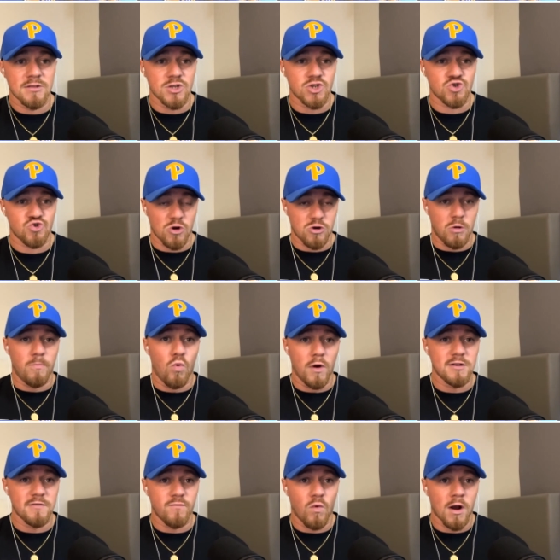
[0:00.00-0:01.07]
the struggle
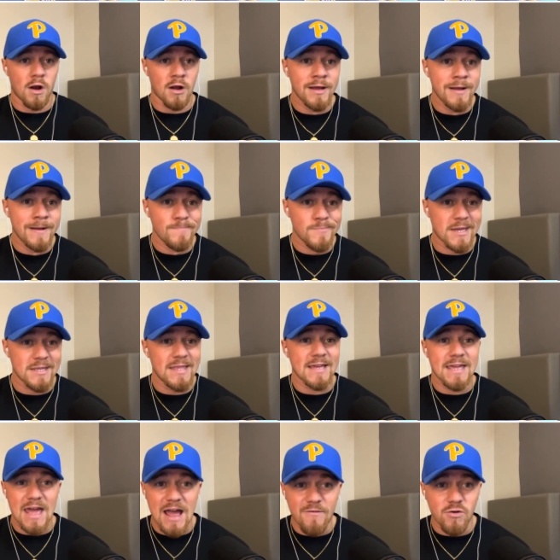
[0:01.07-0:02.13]
point of where can they
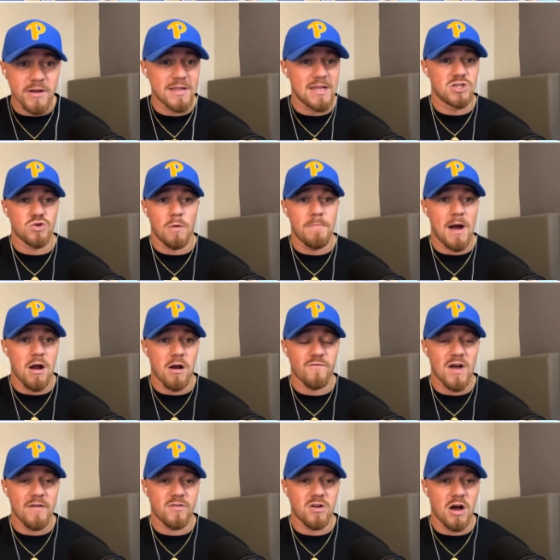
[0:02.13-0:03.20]
get ever get into a Power
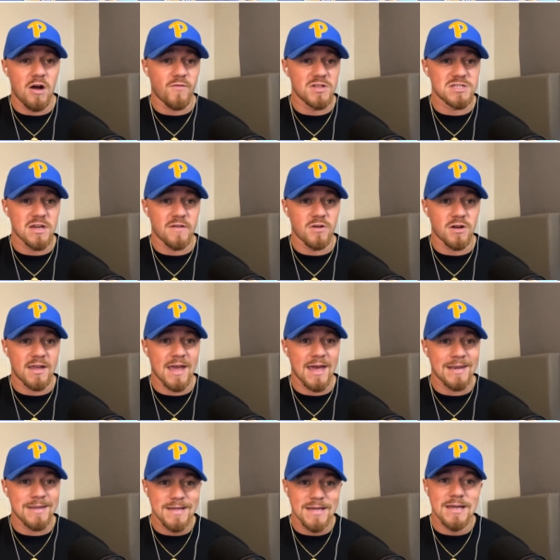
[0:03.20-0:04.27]
Five conference ever
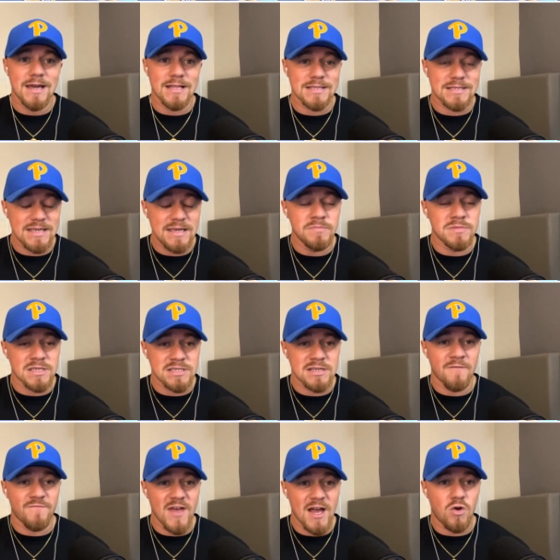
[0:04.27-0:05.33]
again? It seems as
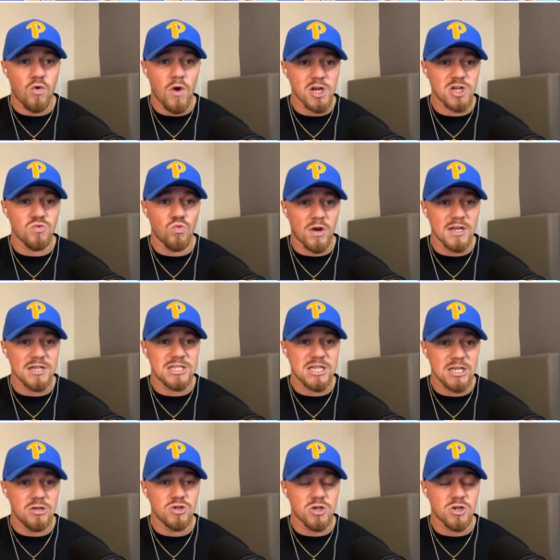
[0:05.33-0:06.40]
if that question will
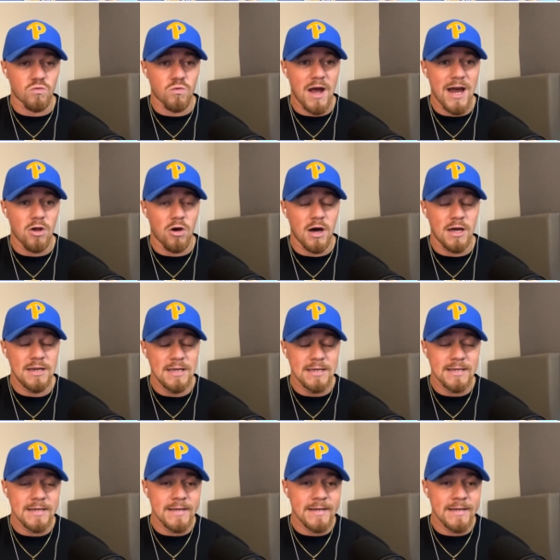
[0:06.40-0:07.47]
continue to ride on.
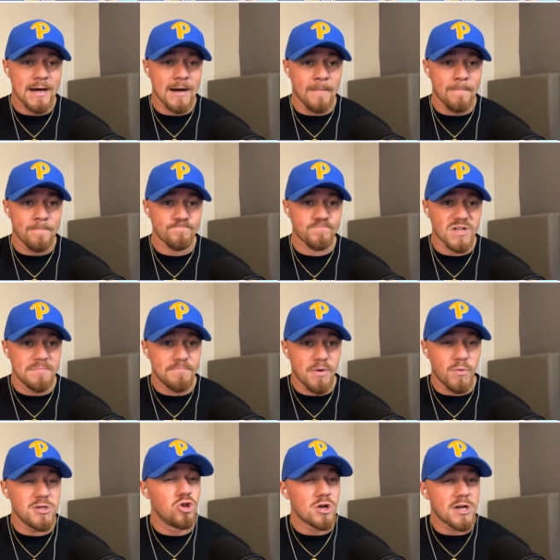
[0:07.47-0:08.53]
Um, but
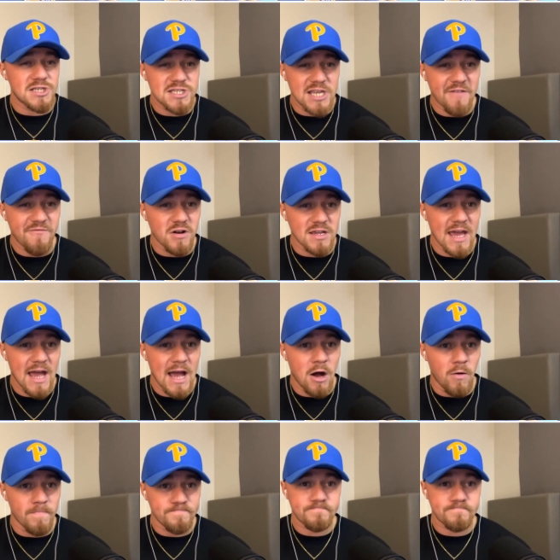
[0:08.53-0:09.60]
when you look at Stanford and Cal,